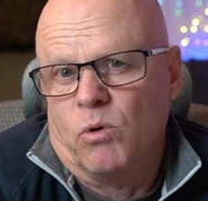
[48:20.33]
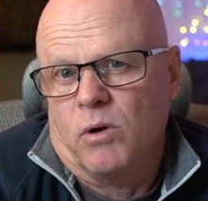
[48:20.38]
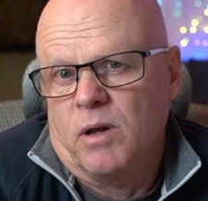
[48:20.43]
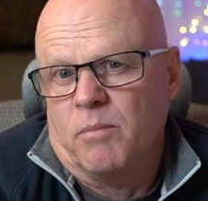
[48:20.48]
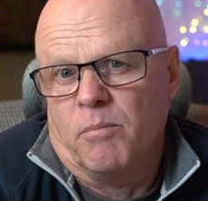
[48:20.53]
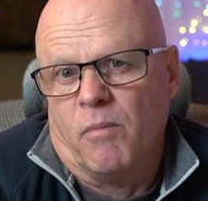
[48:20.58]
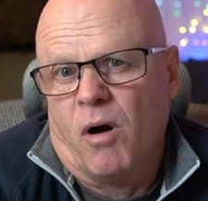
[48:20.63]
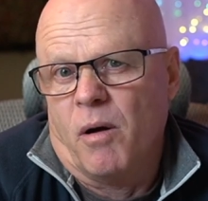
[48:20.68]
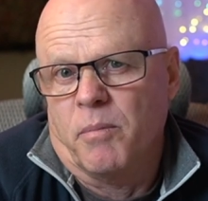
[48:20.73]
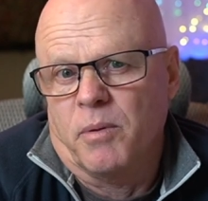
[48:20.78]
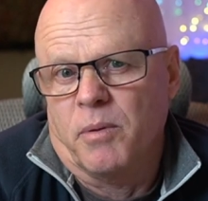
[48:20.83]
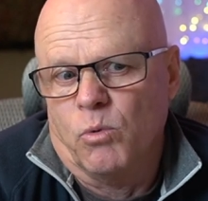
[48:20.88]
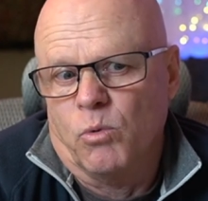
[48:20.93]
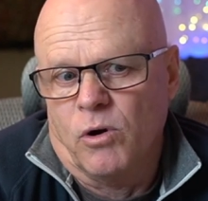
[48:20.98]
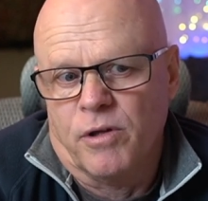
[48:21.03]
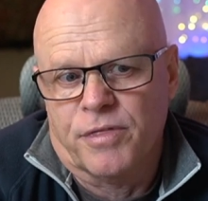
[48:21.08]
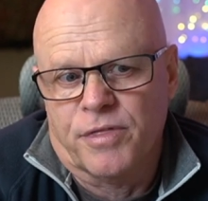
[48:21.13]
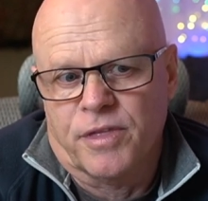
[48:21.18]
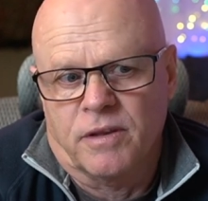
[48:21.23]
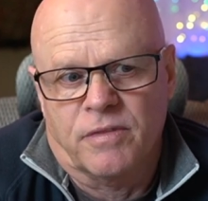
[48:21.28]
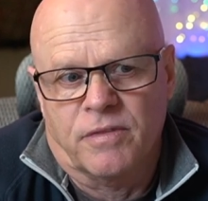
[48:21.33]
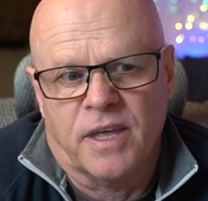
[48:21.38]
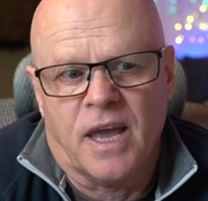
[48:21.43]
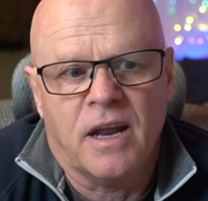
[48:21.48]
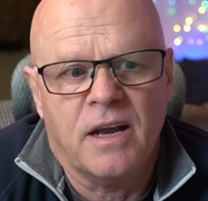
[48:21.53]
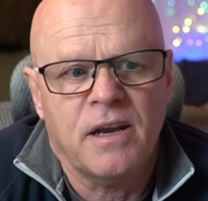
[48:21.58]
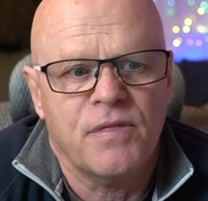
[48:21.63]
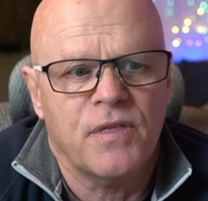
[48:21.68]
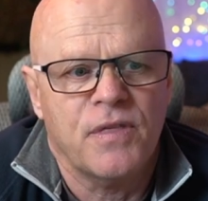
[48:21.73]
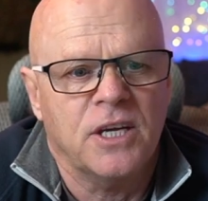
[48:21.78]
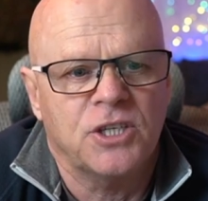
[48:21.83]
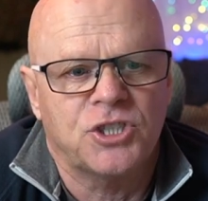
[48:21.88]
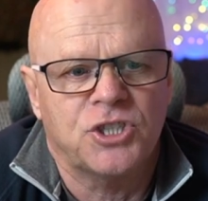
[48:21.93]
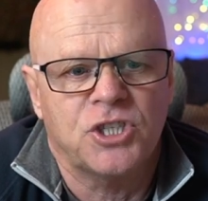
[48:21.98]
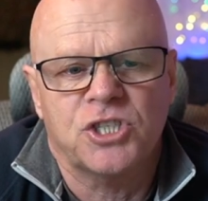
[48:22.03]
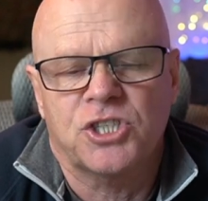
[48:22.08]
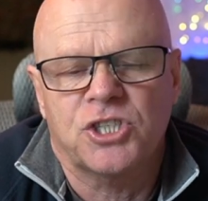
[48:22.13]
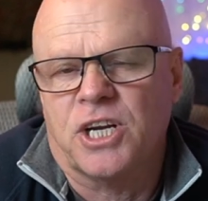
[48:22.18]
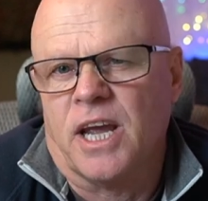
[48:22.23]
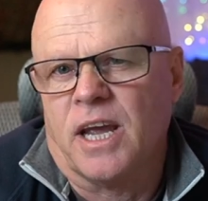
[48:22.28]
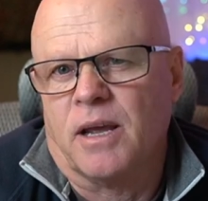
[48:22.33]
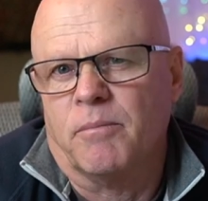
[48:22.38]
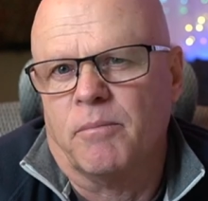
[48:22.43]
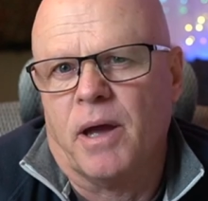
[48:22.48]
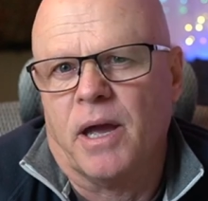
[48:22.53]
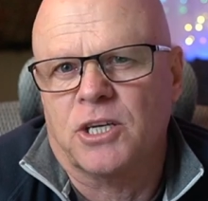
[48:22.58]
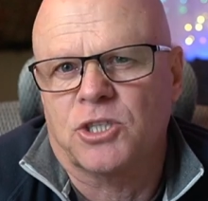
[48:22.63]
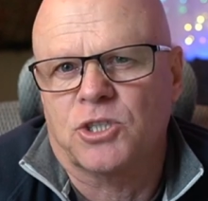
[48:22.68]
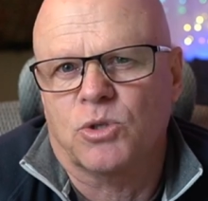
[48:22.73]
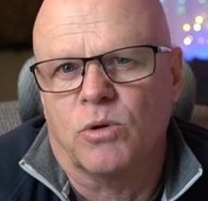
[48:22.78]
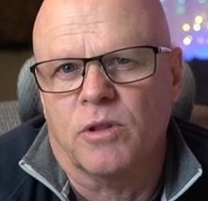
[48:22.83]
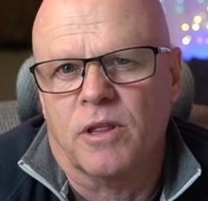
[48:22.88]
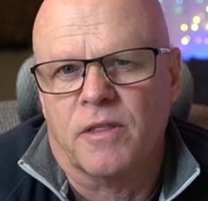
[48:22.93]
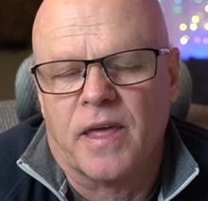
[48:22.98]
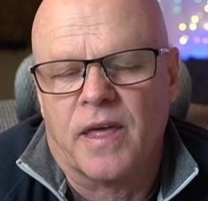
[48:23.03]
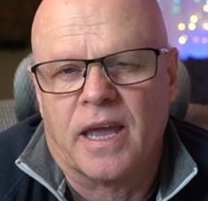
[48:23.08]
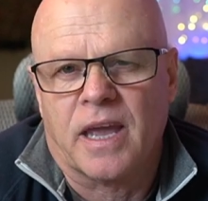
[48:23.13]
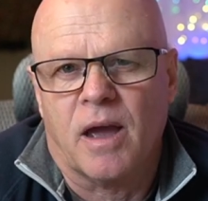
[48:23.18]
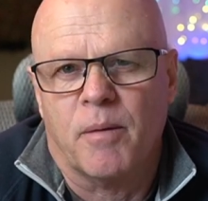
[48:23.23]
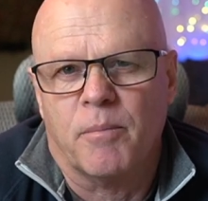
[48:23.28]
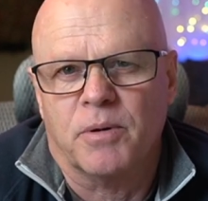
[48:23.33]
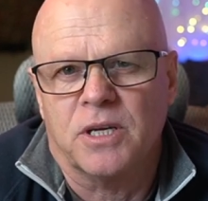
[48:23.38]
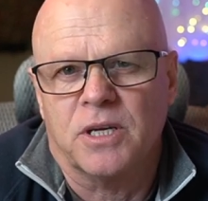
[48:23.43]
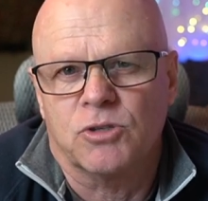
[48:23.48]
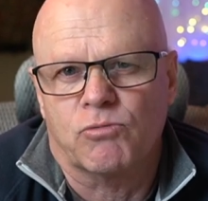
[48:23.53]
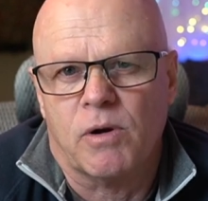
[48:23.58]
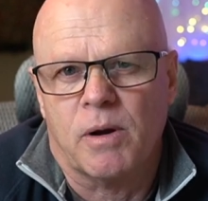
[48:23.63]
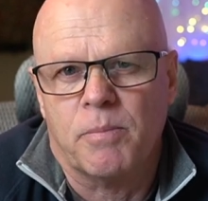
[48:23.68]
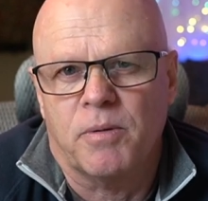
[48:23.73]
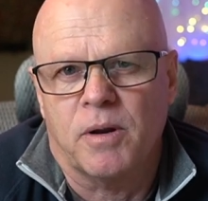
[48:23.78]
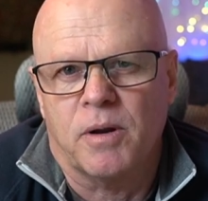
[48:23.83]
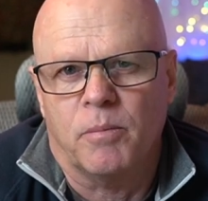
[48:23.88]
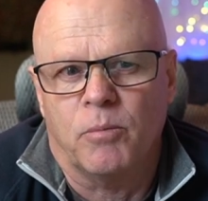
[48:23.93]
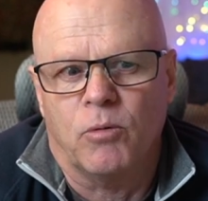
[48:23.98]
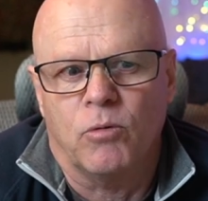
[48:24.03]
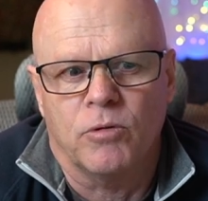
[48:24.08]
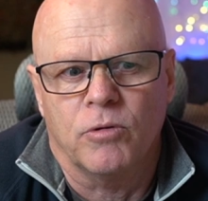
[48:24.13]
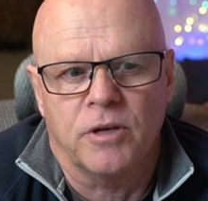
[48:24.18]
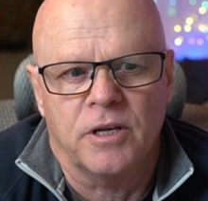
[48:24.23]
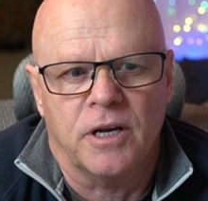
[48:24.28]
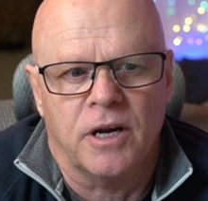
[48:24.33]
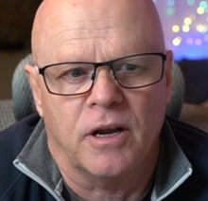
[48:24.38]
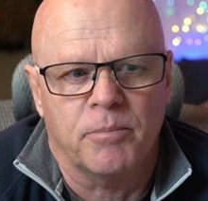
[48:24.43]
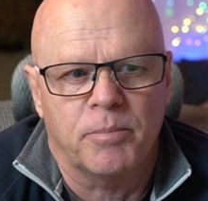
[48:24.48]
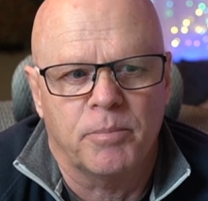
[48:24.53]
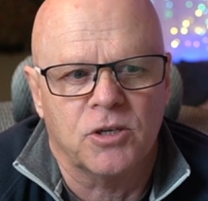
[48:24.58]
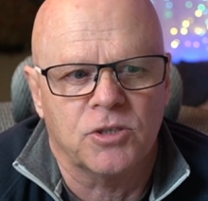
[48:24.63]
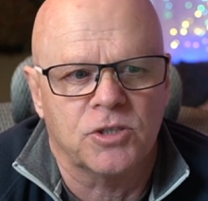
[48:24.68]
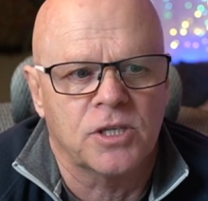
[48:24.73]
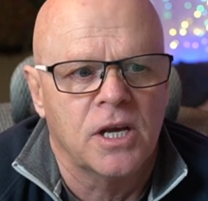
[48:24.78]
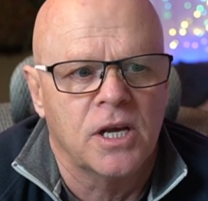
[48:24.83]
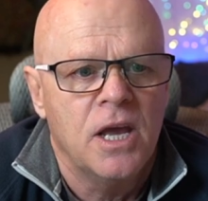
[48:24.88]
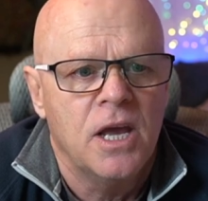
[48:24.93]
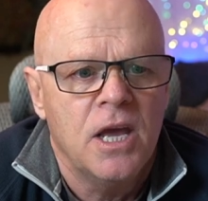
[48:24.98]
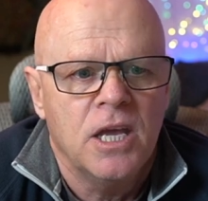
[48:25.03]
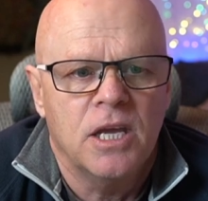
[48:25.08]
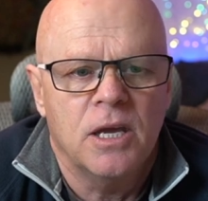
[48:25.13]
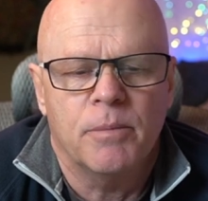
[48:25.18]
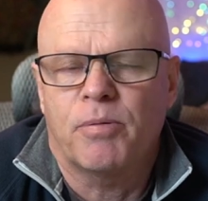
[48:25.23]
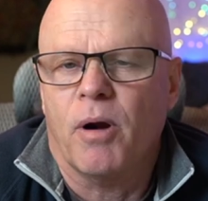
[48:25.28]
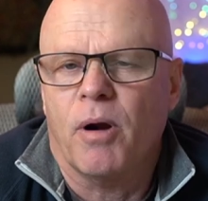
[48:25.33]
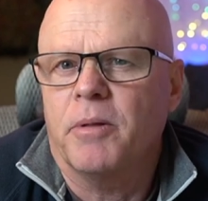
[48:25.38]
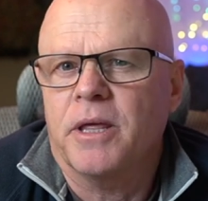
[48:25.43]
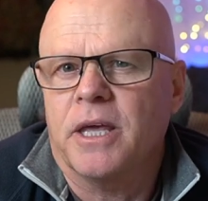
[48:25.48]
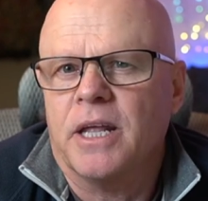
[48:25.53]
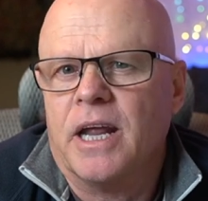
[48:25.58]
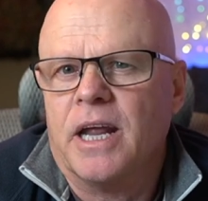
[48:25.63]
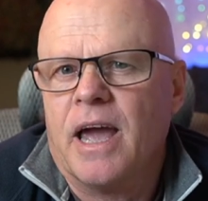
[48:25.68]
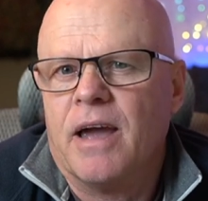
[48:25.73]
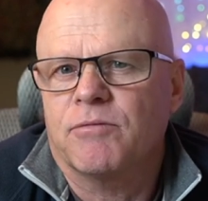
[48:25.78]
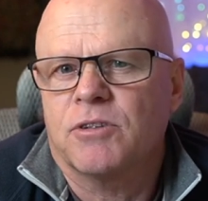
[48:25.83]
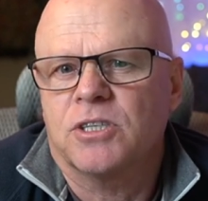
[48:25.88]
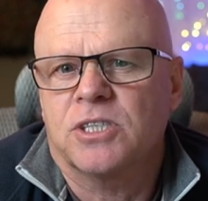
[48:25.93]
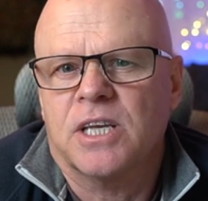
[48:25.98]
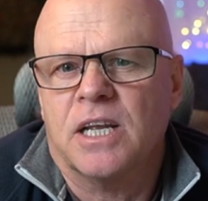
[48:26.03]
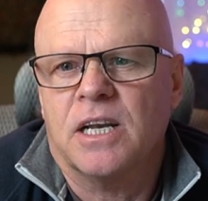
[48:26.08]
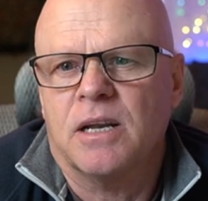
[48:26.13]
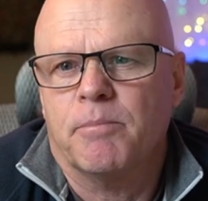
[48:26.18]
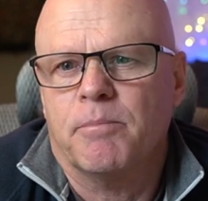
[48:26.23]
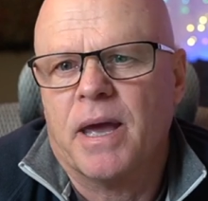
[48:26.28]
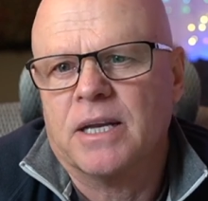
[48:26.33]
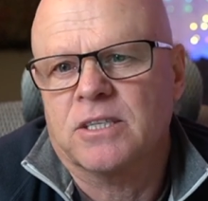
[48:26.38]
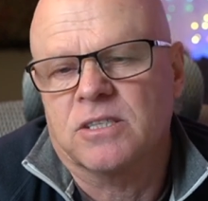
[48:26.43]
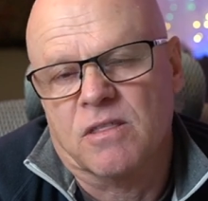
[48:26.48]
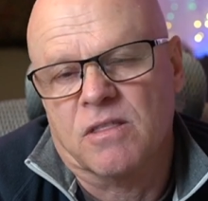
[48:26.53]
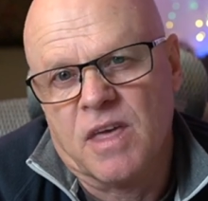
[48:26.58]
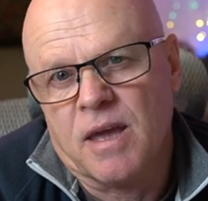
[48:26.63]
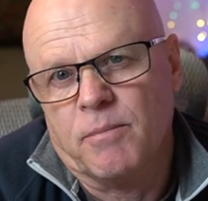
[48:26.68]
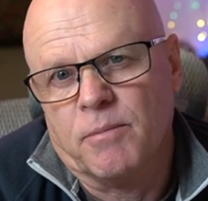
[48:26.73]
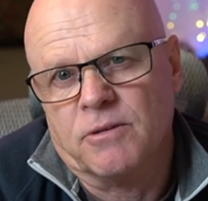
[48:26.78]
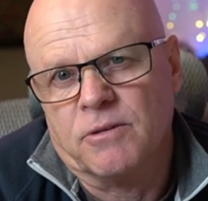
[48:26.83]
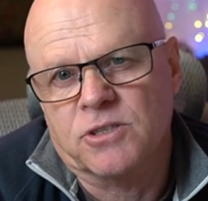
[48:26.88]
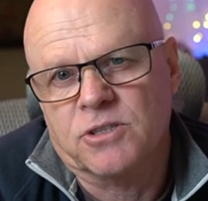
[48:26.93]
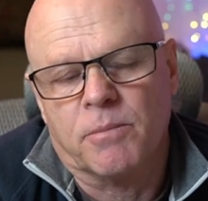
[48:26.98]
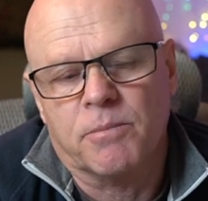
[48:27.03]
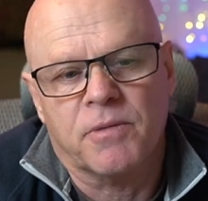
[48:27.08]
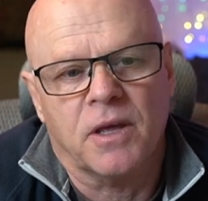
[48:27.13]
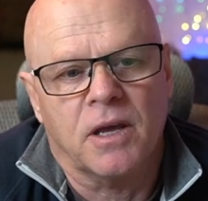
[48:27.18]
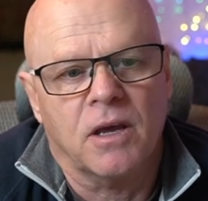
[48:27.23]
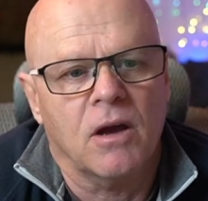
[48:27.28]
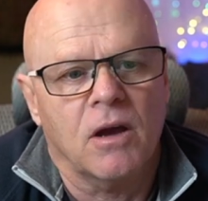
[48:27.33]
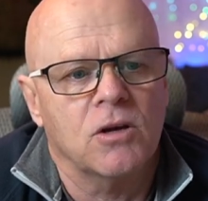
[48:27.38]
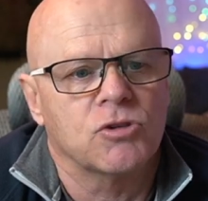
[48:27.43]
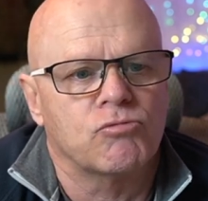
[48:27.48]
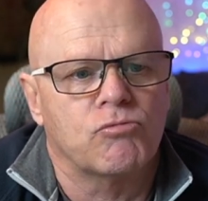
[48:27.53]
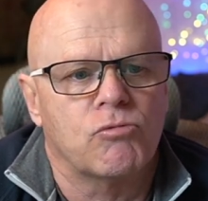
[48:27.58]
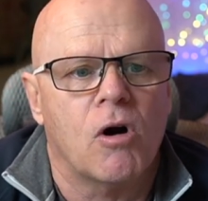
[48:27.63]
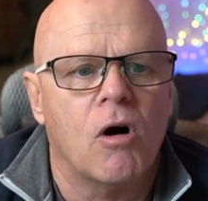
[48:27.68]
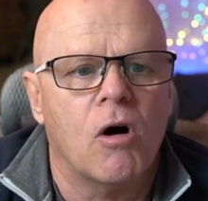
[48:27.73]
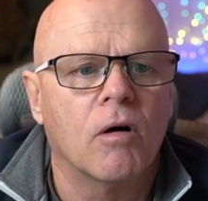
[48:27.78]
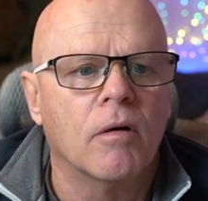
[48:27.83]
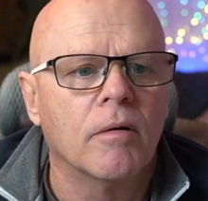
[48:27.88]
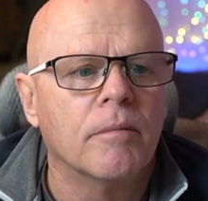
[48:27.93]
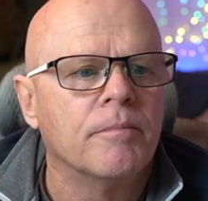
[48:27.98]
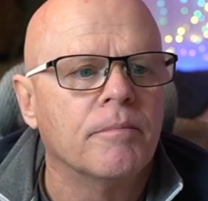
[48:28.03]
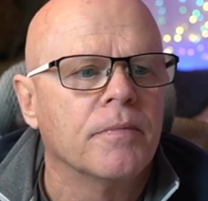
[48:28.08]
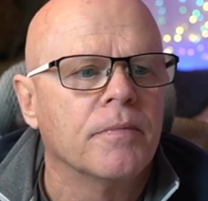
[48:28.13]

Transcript: it might be worth it. The only thing is just check, make sure that that company is reputable, you know, because you're probably going to have to send it back to them if something goes wrong.